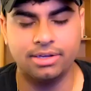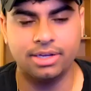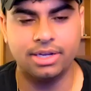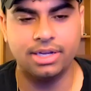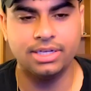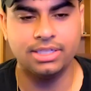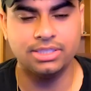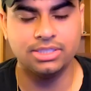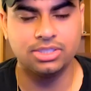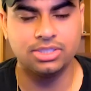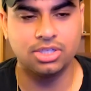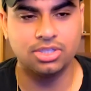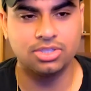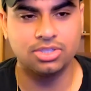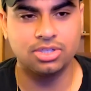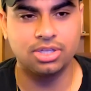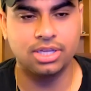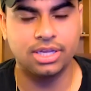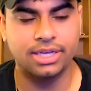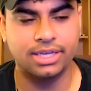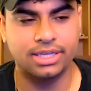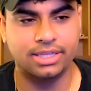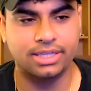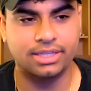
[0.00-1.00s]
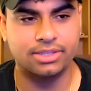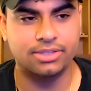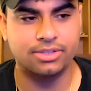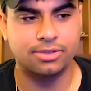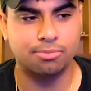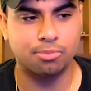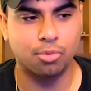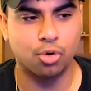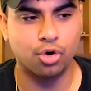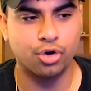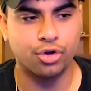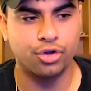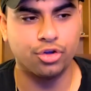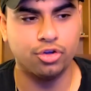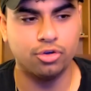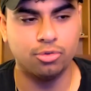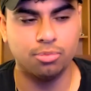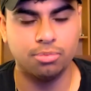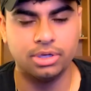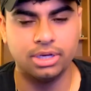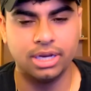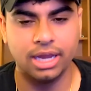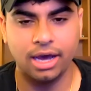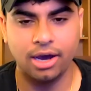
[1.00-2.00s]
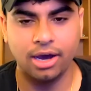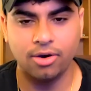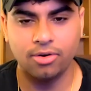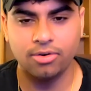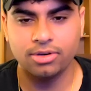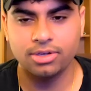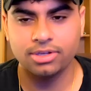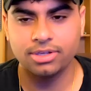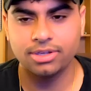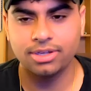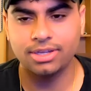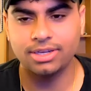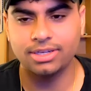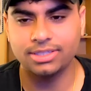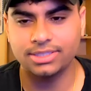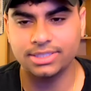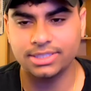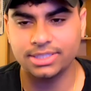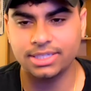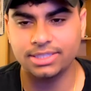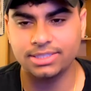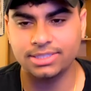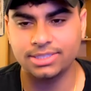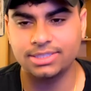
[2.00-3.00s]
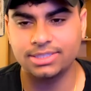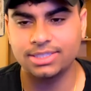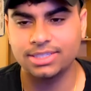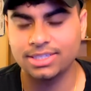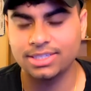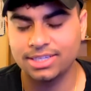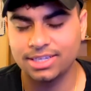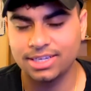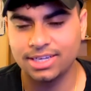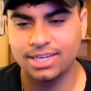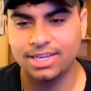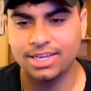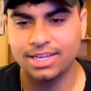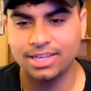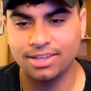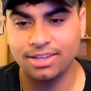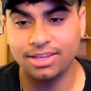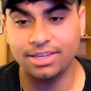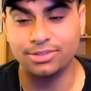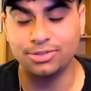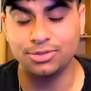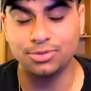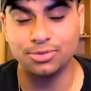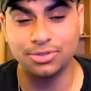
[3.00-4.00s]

And it's also like they're more human now in a sense. Like, dude,